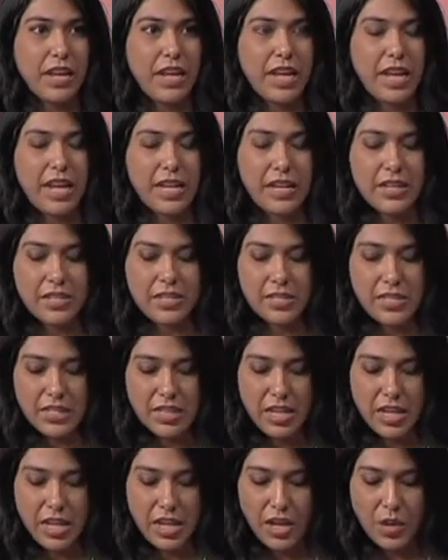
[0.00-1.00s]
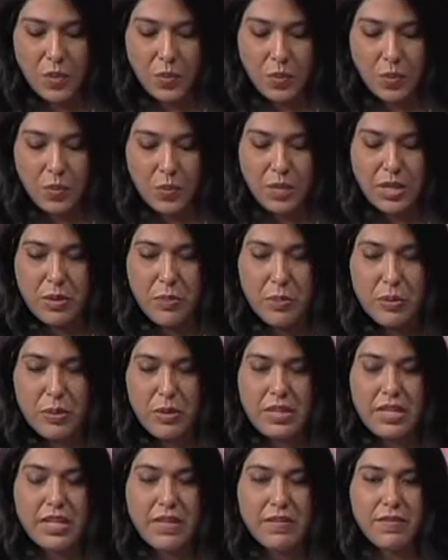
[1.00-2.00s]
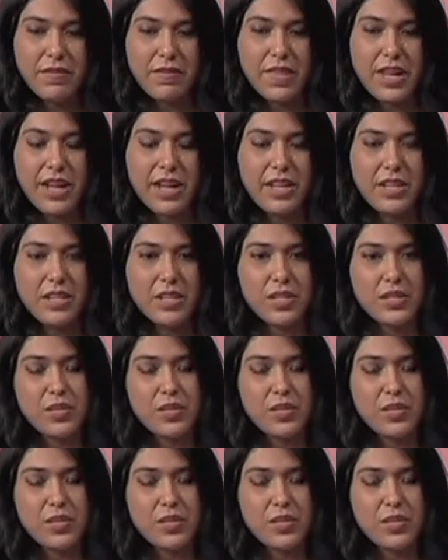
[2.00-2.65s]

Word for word: And we believe that